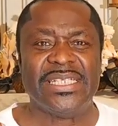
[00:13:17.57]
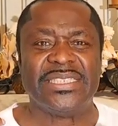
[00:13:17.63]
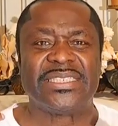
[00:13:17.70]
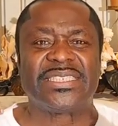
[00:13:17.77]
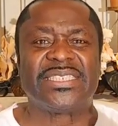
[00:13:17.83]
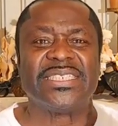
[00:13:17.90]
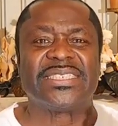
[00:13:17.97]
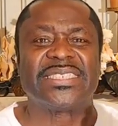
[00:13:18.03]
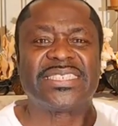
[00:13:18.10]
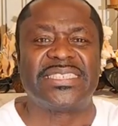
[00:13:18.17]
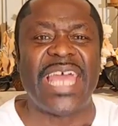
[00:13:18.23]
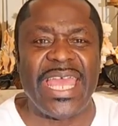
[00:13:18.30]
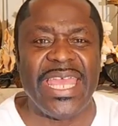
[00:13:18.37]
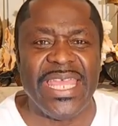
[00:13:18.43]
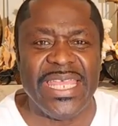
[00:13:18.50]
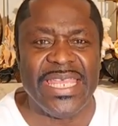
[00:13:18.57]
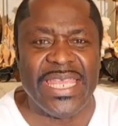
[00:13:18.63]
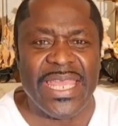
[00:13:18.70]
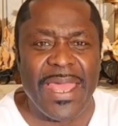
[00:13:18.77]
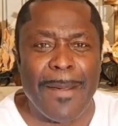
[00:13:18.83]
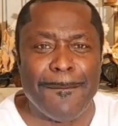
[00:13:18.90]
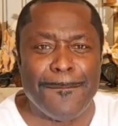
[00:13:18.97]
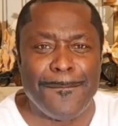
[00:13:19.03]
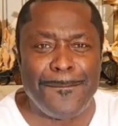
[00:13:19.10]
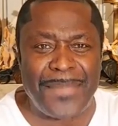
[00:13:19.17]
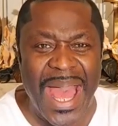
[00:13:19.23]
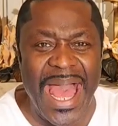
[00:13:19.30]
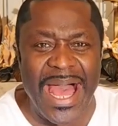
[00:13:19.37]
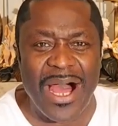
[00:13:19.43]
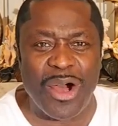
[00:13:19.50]
to stay
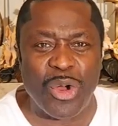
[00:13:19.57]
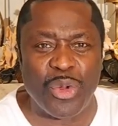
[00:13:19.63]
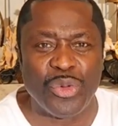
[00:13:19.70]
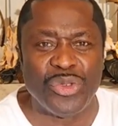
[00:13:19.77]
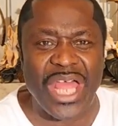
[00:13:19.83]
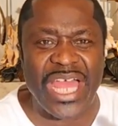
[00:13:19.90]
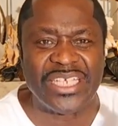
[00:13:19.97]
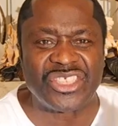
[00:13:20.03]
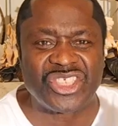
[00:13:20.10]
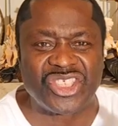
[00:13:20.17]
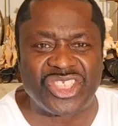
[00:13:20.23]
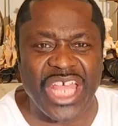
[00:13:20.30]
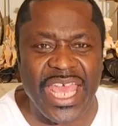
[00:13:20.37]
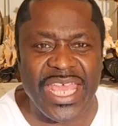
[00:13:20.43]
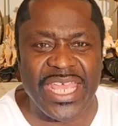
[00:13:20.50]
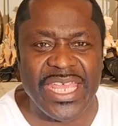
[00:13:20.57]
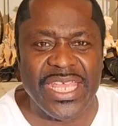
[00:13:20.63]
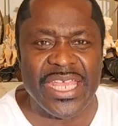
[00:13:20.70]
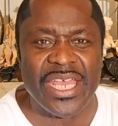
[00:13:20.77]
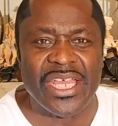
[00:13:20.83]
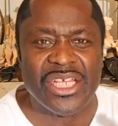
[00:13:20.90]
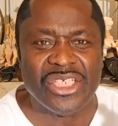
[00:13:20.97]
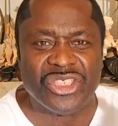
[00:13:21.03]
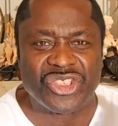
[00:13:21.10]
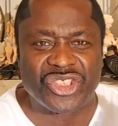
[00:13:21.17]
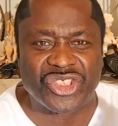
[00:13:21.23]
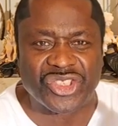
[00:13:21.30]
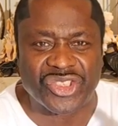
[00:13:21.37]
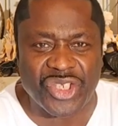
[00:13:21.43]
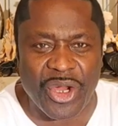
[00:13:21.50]
bound and stay
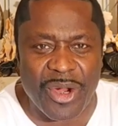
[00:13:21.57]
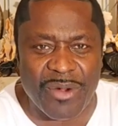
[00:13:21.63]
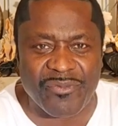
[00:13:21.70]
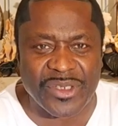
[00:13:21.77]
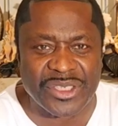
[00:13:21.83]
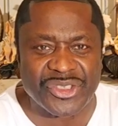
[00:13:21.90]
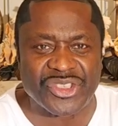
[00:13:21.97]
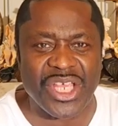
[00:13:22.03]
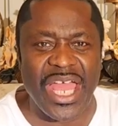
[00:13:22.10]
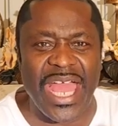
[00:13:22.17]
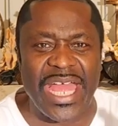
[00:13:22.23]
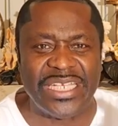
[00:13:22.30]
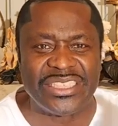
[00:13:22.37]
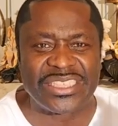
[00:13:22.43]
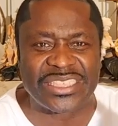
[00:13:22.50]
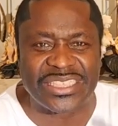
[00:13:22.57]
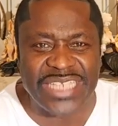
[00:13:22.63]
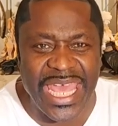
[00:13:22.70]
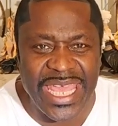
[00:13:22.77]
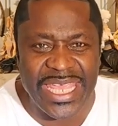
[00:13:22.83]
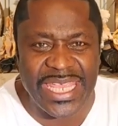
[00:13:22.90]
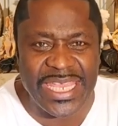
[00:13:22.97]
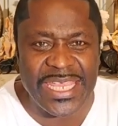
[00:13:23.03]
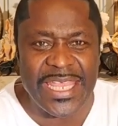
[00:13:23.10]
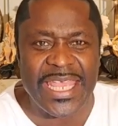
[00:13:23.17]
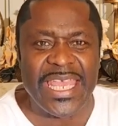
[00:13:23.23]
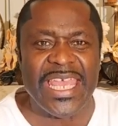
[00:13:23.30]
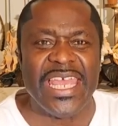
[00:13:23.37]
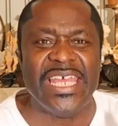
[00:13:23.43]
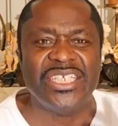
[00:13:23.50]
servants and stay
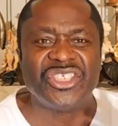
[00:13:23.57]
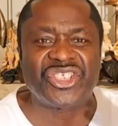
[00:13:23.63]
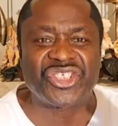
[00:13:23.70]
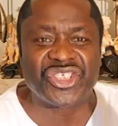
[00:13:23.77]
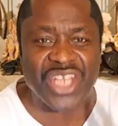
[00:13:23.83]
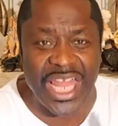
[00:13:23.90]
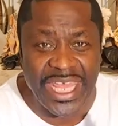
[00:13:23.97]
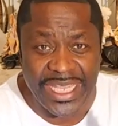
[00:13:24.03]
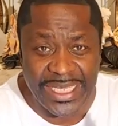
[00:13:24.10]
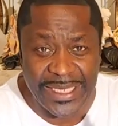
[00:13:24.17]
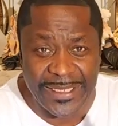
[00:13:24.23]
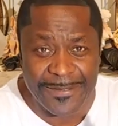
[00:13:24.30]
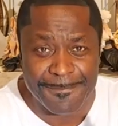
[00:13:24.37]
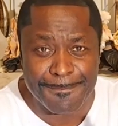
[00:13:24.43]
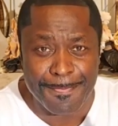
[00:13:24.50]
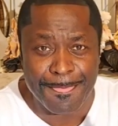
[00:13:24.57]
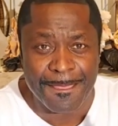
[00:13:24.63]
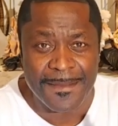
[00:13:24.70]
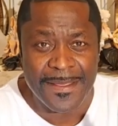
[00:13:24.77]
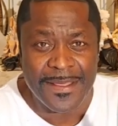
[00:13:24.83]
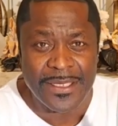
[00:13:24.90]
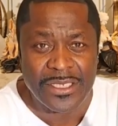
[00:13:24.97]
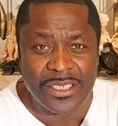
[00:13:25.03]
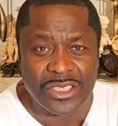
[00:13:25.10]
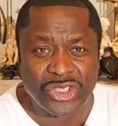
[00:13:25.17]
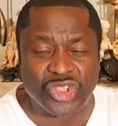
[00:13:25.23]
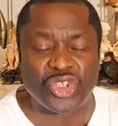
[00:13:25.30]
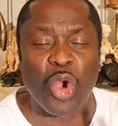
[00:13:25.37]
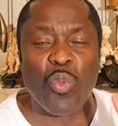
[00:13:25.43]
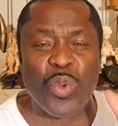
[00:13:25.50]
enslaved.
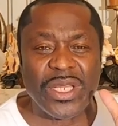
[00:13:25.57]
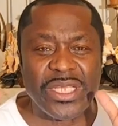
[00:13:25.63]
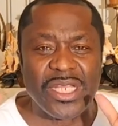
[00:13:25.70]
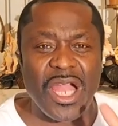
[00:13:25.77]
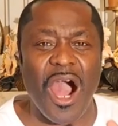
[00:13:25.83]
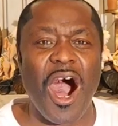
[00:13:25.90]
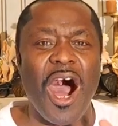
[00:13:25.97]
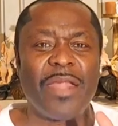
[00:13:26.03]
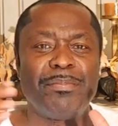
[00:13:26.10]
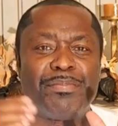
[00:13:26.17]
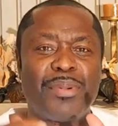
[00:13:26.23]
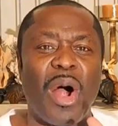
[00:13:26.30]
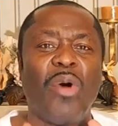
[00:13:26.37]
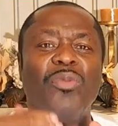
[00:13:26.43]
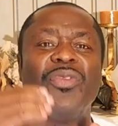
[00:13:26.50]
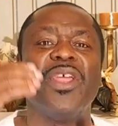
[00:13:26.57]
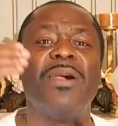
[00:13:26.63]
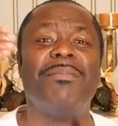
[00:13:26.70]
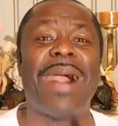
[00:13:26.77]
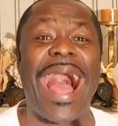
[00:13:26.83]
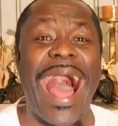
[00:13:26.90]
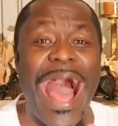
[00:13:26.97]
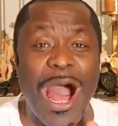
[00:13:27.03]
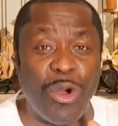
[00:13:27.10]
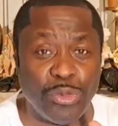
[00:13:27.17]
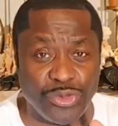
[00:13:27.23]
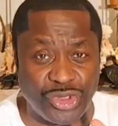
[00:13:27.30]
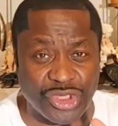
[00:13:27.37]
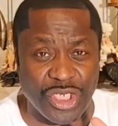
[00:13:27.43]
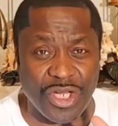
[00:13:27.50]
So when God brought them
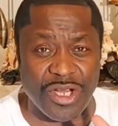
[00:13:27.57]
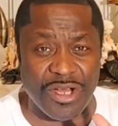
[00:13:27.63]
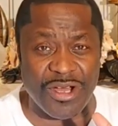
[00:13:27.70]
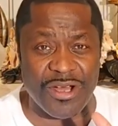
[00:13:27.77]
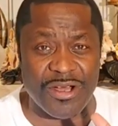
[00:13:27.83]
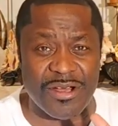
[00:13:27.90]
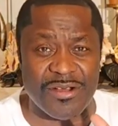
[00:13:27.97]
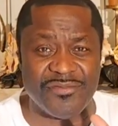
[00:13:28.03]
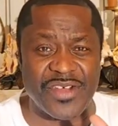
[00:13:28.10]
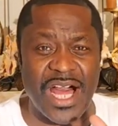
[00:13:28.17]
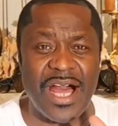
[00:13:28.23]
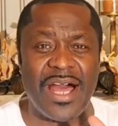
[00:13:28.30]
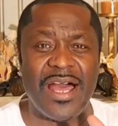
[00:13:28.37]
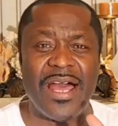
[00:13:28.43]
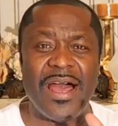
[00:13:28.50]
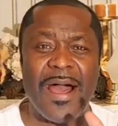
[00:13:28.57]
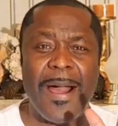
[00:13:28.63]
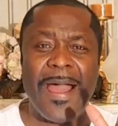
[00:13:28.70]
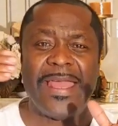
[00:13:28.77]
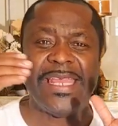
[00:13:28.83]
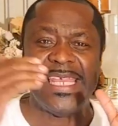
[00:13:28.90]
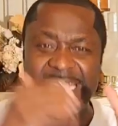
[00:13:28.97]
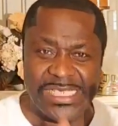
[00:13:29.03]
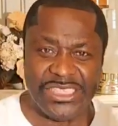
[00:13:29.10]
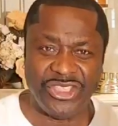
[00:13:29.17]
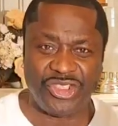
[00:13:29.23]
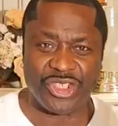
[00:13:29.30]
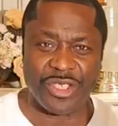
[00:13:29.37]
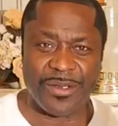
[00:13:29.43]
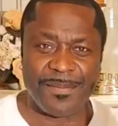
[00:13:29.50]
out of
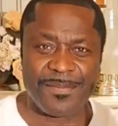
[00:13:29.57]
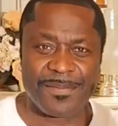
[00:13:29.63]
Egypt,